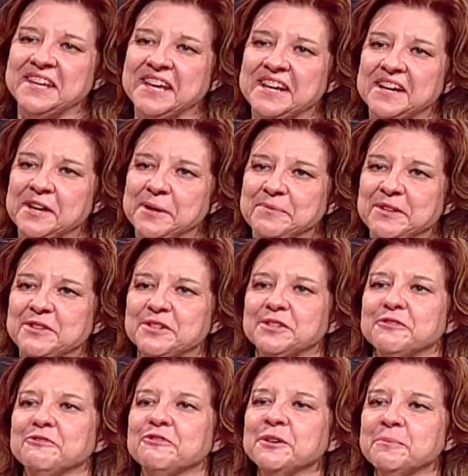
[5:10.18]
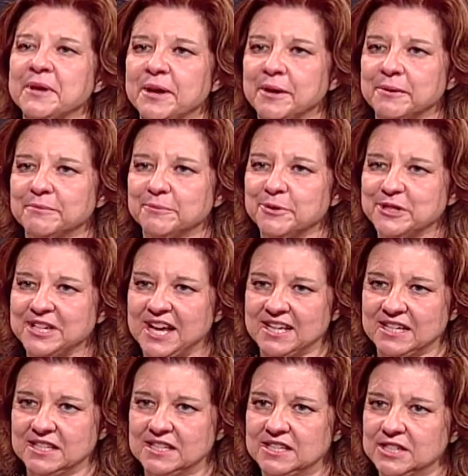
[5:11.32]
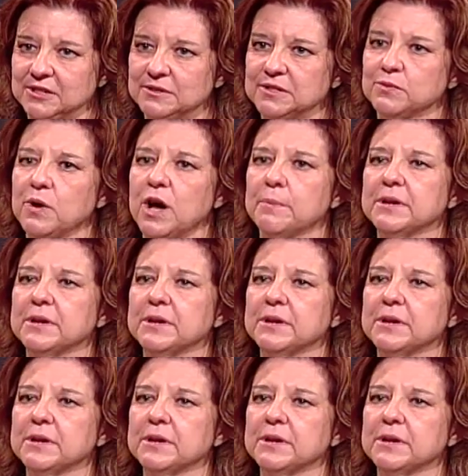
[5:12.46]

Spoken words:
that that there's a female protagonist too as well,